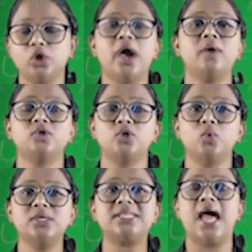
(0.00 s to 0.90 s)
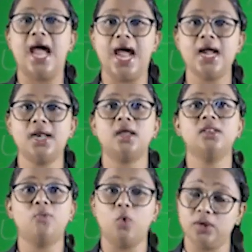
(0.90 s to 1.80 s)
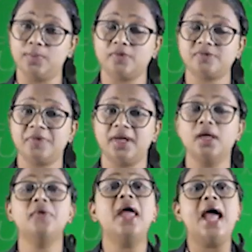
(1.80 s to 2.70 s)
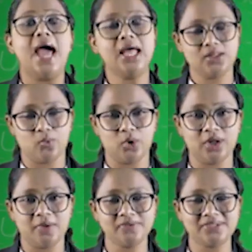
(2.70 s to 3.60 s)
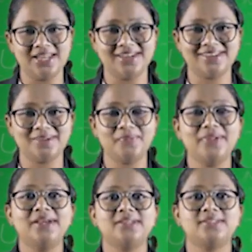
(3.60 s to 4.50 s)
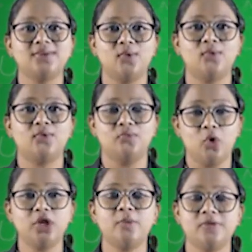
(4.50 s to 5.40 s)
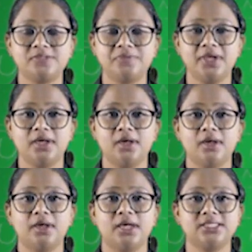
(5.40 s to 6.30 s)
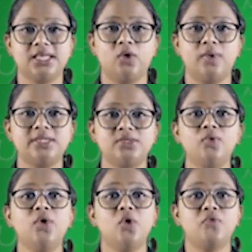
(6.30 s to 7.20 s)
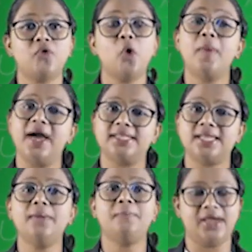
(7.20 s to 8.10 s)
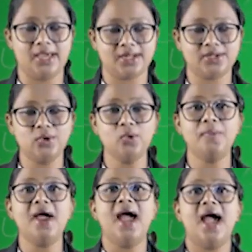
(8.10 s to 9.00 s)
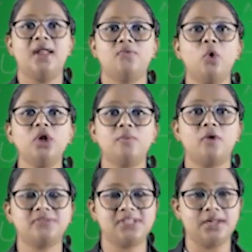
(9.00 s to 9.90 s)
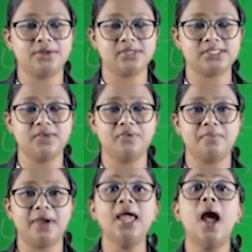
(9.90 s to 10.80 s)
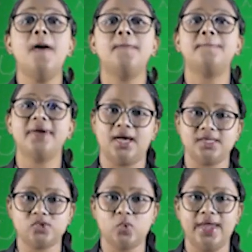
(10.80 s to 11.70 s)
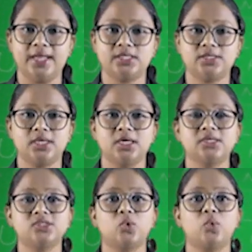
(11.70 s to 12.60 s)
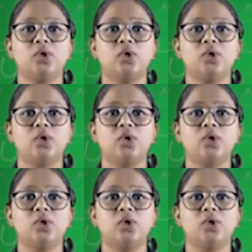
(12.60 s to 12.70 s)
you have to do is add the volume of sphere and the volume of cylinder. So volume of sphere is equal to 4 by 3 pi r cube, and volume of cylinder is given by pi r square h. So